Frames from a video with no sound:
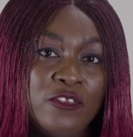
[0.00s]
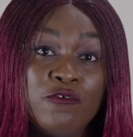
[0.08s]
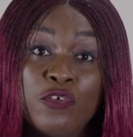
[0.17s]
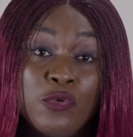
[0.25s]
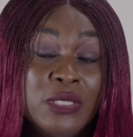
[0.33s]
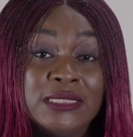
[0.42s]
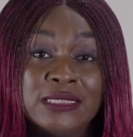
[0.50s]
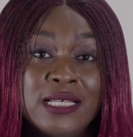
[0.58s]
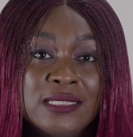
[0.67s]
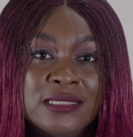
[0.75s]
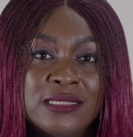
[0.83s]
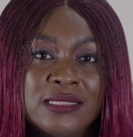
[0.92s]
For
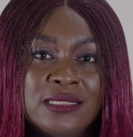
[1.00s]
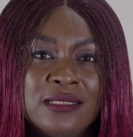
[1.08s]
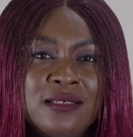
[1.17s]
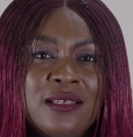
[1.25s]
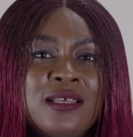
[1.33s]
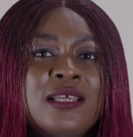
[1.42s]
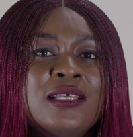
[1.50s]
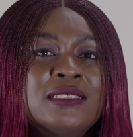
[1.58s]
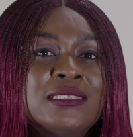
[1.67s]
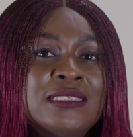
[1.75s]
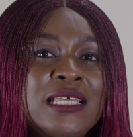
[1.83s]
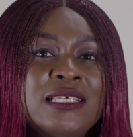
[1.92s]
instance,
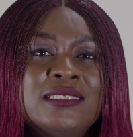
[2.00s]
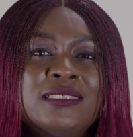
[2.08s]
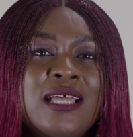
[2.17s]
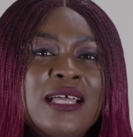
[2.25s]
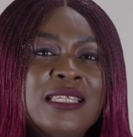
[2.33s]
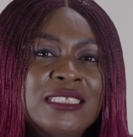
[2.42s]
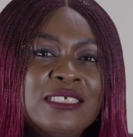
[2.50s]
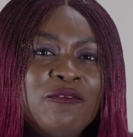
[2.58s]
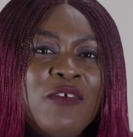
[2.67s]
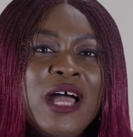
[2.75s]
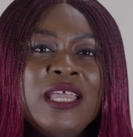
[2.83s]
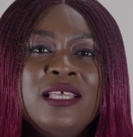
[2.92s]
since
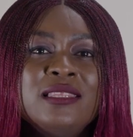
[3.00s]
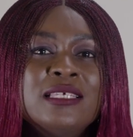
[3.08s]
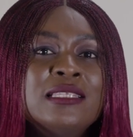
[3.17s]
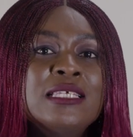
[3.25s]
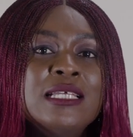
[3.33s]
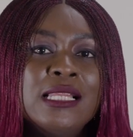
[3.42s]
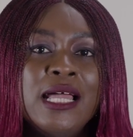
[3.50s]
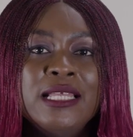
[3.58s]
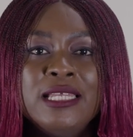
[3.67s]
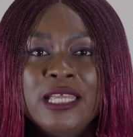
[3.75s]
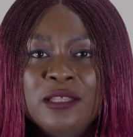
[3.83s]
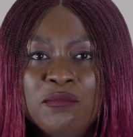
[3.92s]
identifying the
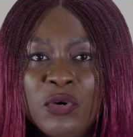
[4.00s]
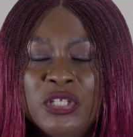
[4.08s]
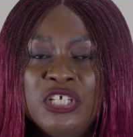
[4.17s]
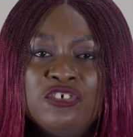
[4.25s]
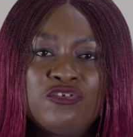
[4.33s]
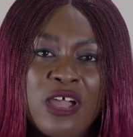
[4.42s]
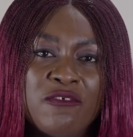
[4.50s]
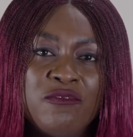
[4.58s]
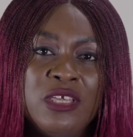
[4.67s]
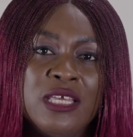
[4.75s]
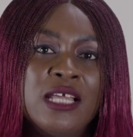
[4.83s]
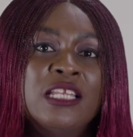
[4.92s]
decline in morning
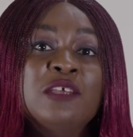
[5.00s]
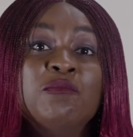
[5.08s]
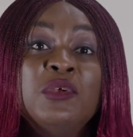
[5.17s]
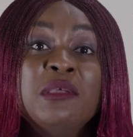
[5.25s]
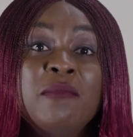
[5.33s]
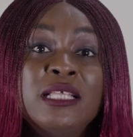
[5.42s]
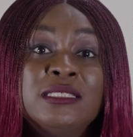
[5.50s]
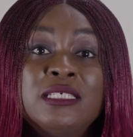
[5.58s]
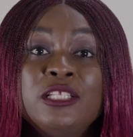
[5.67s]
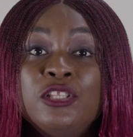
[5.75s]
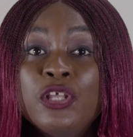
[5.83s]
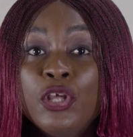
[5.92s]
traffic and
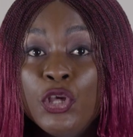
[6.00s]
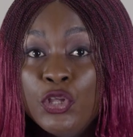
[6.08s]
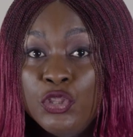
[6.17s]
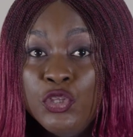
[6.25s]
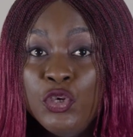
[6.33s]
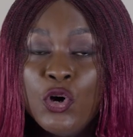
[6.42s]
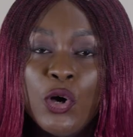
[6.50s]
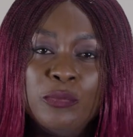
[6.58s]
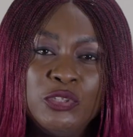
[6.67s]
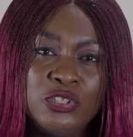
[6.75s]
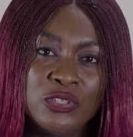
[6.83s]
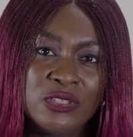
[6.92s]
implementing new
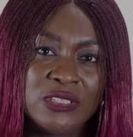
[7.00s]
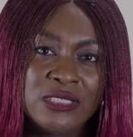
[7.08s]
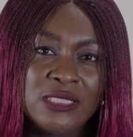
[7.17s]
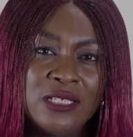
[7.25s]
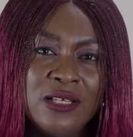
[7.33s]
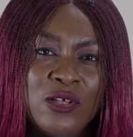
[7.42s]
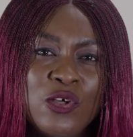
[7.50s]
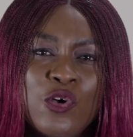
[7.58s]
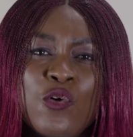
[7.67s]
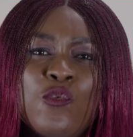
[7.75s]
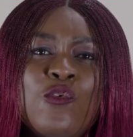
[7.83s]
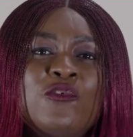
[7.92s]
options,
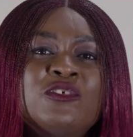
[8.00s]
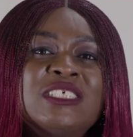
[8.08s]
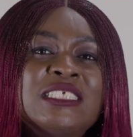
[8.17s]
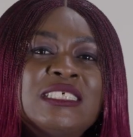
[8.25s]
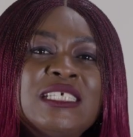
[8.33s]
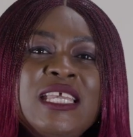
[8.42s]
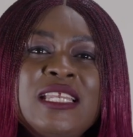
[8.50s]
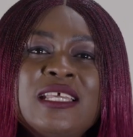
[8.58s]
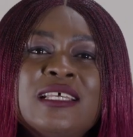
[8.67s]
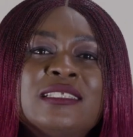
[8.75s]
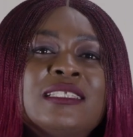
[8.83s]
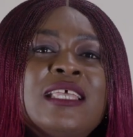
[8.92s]
we've seen
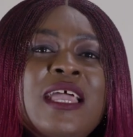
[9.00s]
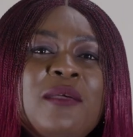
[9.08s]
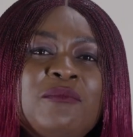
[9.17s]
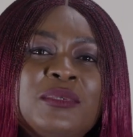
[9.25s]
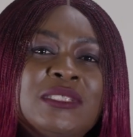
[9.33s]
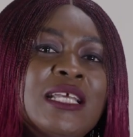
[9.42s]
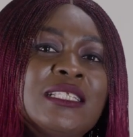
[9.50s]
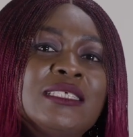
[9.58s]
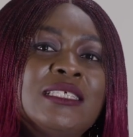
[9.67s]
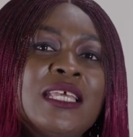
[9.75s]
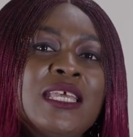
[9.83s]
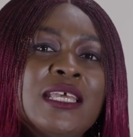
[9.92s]
a
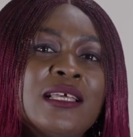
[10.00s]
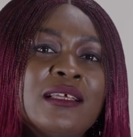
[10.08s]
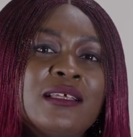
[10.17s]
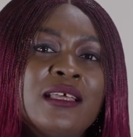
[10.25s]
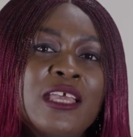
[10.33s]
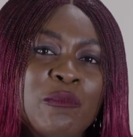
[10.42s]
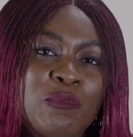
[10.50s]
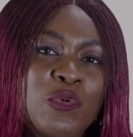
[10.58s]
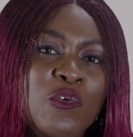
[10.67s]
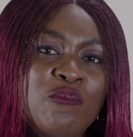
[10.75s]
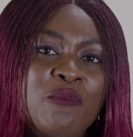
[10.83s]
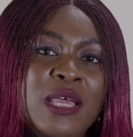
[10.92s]
10%
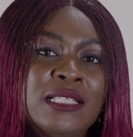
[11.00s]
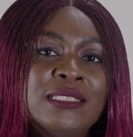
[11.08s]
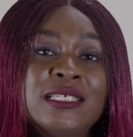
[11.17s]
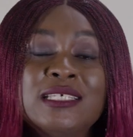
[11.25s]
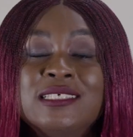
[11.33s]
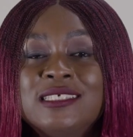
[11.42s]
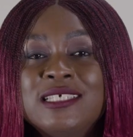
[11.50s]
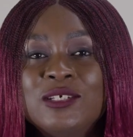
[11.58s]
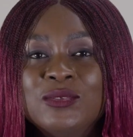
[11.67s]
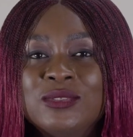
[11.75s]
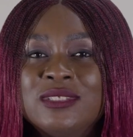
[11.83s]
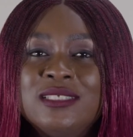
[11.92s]
improvement in
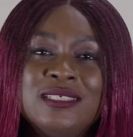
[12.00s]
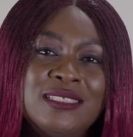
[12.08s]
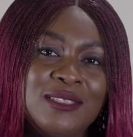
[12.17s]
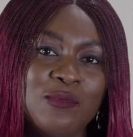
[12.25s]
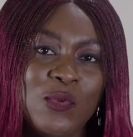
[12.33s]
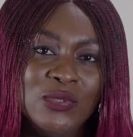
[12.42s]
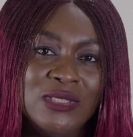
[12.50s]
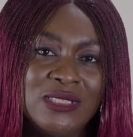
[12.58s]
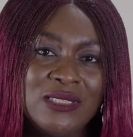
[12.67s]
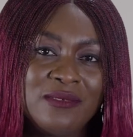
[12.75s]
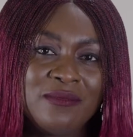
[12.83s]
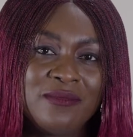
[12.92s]
sales this
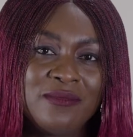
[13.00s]
month.